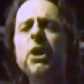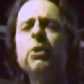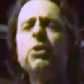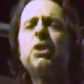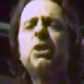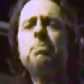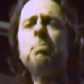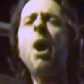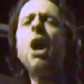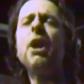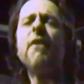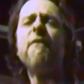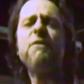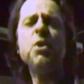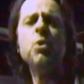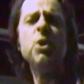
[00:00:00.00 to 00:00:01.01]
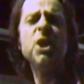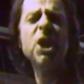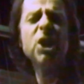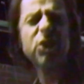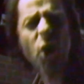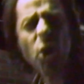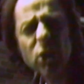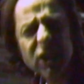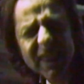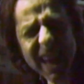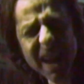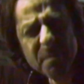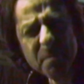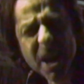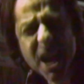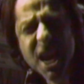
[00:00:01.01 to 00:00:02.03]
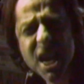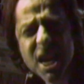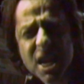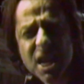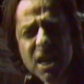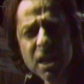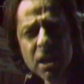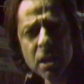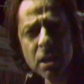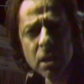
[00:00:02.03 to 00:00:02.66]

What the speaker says: the real smart and a few years older than me?